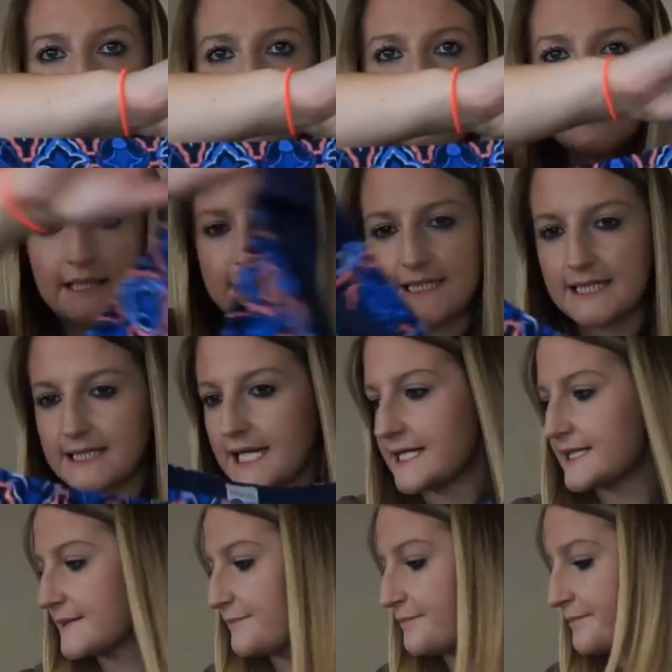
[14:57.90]
looks like
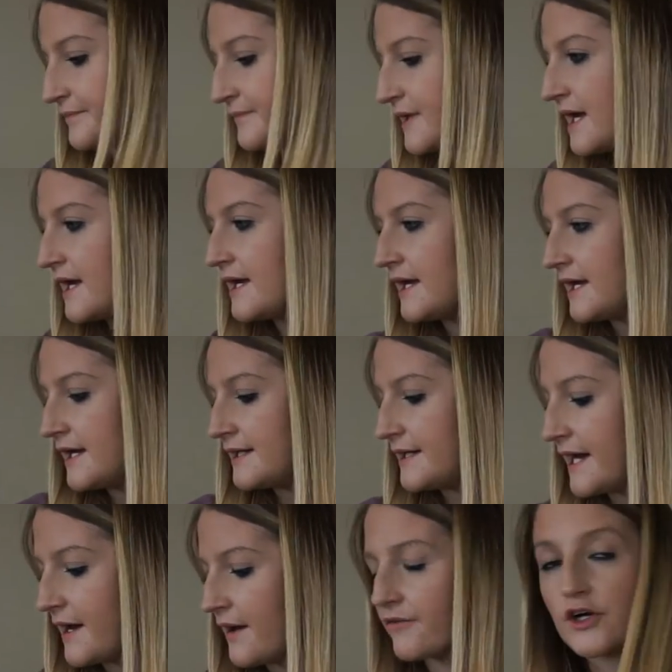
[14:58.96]
that. Now I've